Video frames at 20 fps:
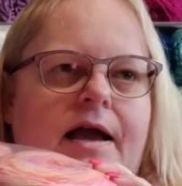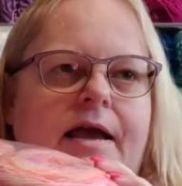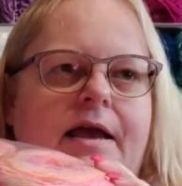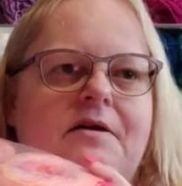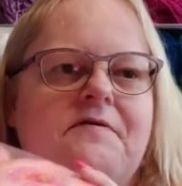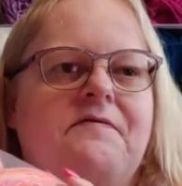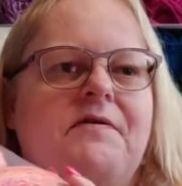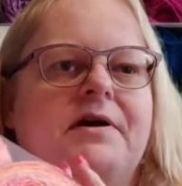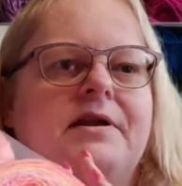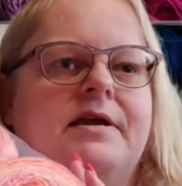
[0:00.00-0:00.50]

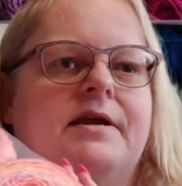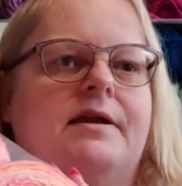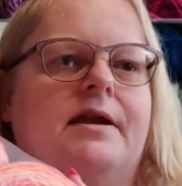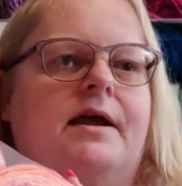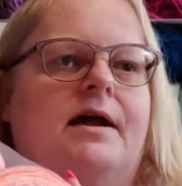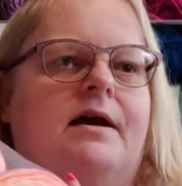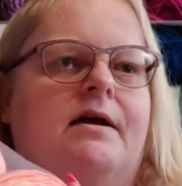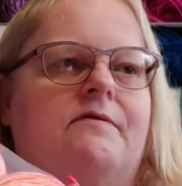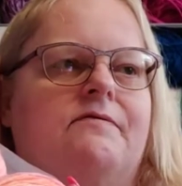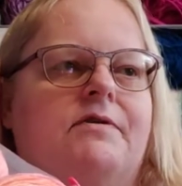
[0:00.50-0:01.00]
if I didn't
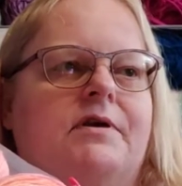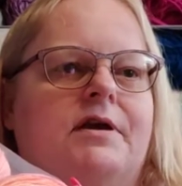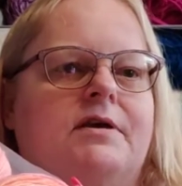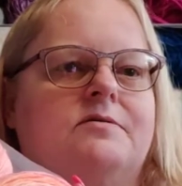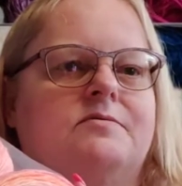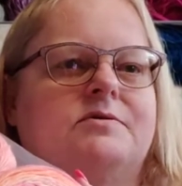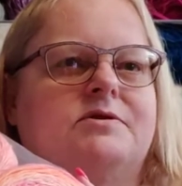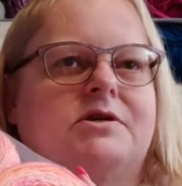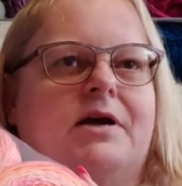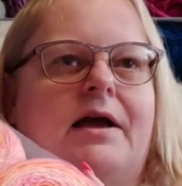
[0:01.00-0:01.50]
have
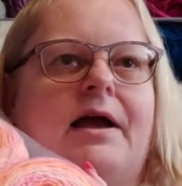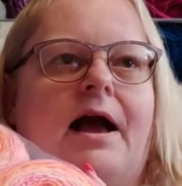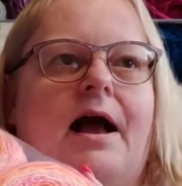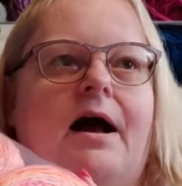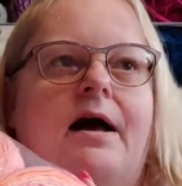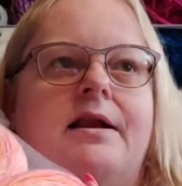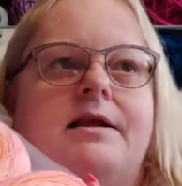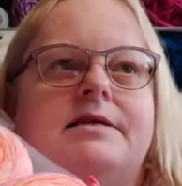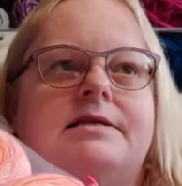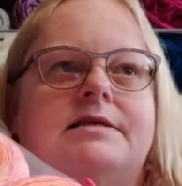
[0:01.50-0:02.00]
these, which I
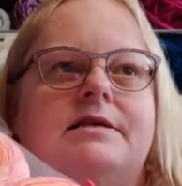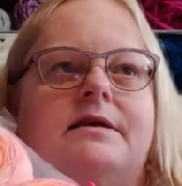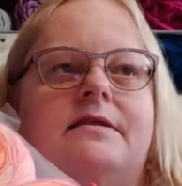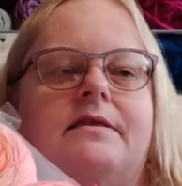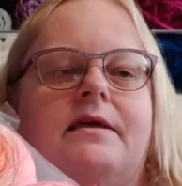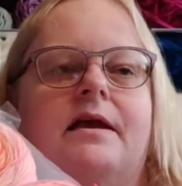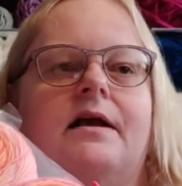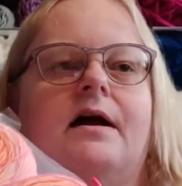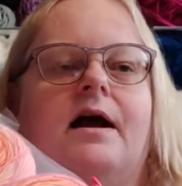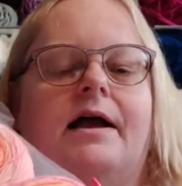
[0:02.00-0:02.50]
honestly
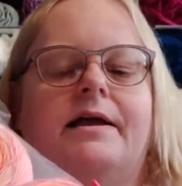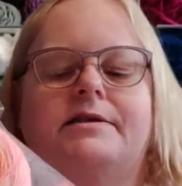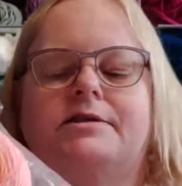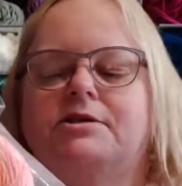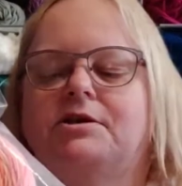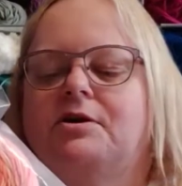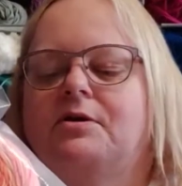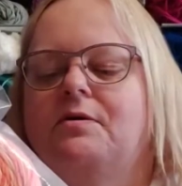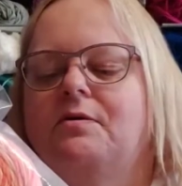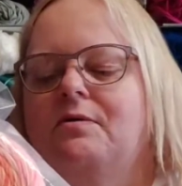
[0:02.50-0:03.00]
think I
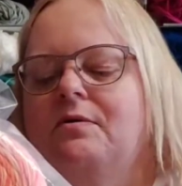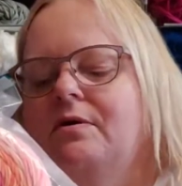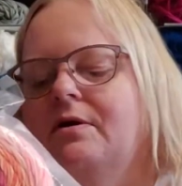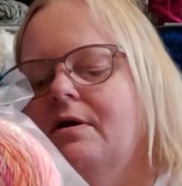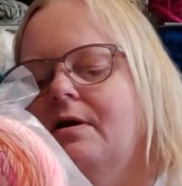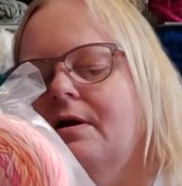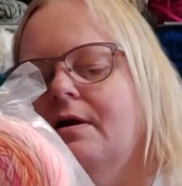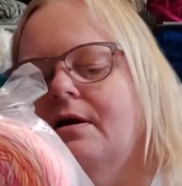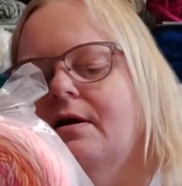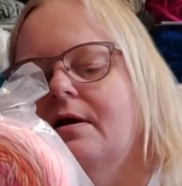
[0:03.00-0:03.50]
do,
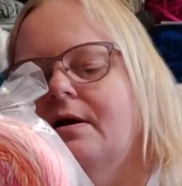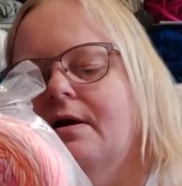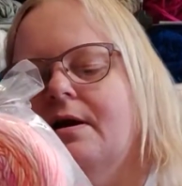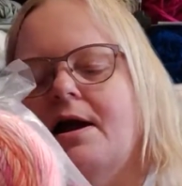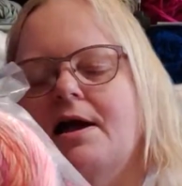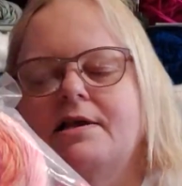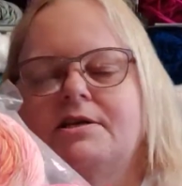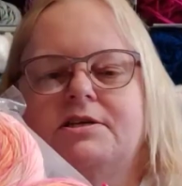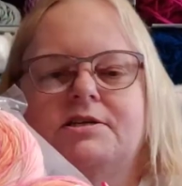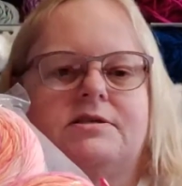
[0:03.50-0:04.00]

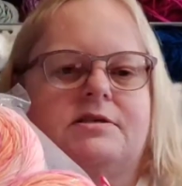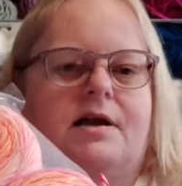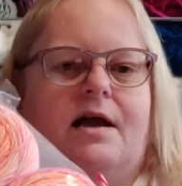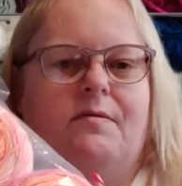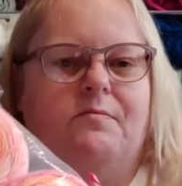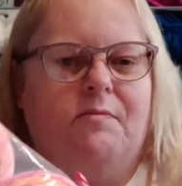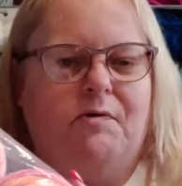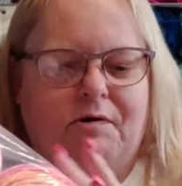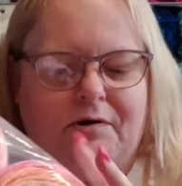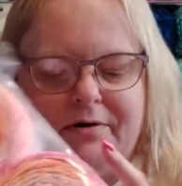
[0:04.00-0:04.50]
I just
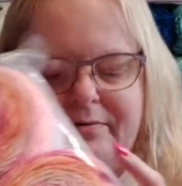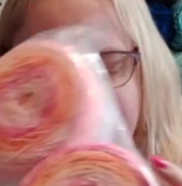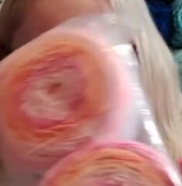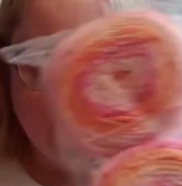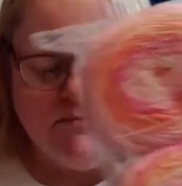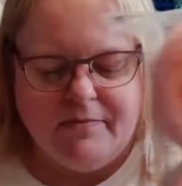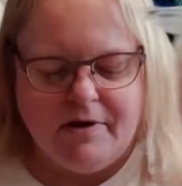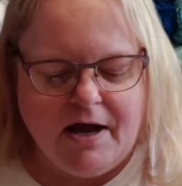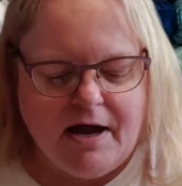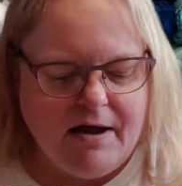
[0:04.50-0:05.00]
got more.
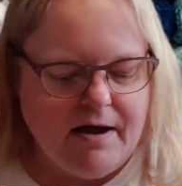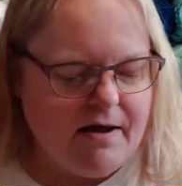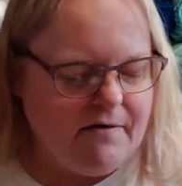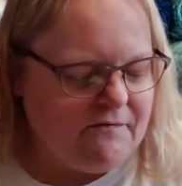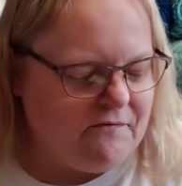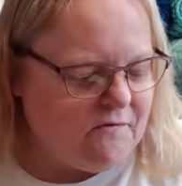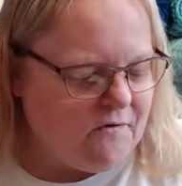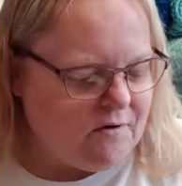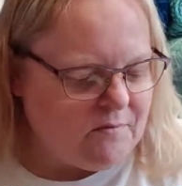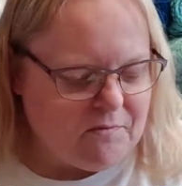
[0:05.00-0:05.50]
I have
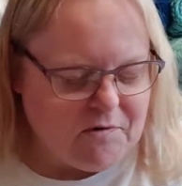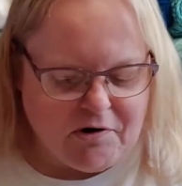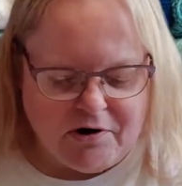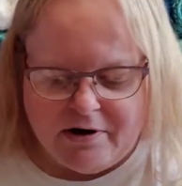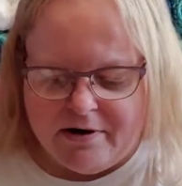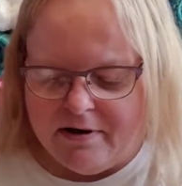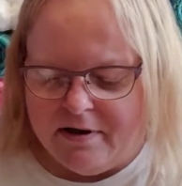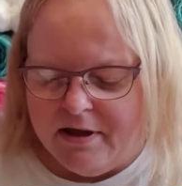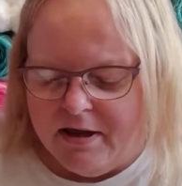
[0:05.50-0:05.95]
4 more.